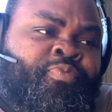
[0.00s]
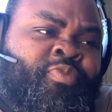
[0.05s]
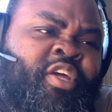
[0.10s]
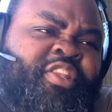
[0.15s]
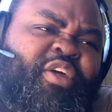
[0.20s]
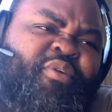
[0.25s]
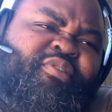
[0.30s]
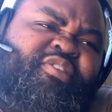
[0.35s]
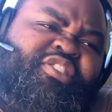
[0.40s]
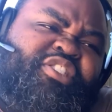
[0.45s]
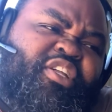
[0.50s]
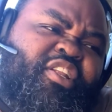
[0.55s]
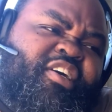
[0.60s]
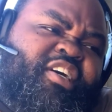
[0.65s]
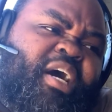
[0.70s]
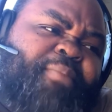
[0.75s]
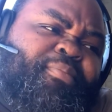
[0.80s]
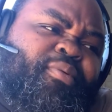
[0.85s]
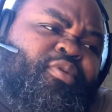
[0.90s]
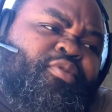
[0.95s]
there were still a
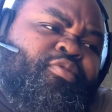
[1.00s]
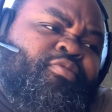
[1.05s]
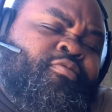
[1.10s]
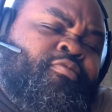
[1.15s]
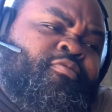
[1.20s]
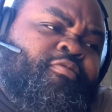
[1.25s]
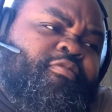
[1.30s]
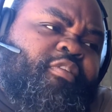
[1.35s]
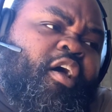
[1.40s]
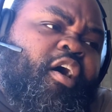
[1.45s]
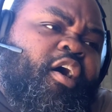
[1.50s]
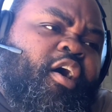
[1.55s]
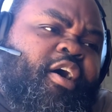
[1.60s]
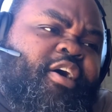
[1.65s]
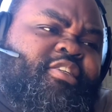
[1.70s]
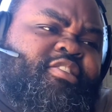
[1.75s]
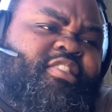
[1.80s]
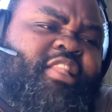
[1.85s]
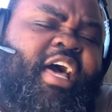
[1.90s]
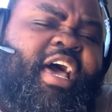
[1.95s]
couple
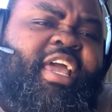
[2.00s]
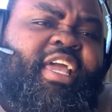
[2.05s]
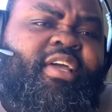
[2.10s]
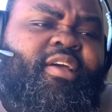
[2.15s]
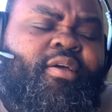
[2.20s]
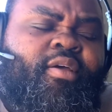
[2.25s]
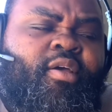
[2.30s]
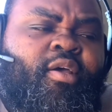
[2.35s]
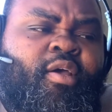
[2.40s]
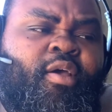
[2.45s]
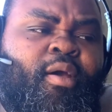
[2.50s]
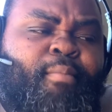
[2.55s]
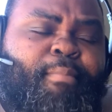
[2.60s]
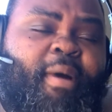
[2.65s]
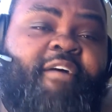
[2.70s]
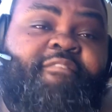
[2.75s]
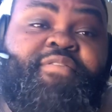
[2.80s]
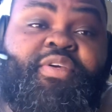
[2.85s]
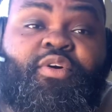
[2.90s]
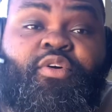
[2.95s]
flaws, like my
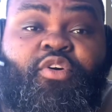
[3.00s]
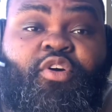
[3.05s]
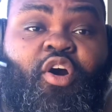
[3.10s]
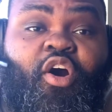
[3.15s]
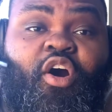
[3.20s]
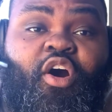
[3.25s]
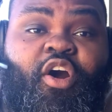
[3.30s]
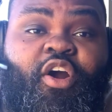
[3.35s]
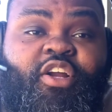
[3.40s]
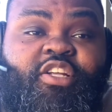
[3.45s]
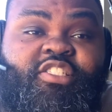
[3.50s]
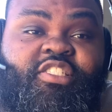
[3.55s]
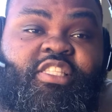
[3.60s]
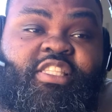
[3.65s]
fuel cards.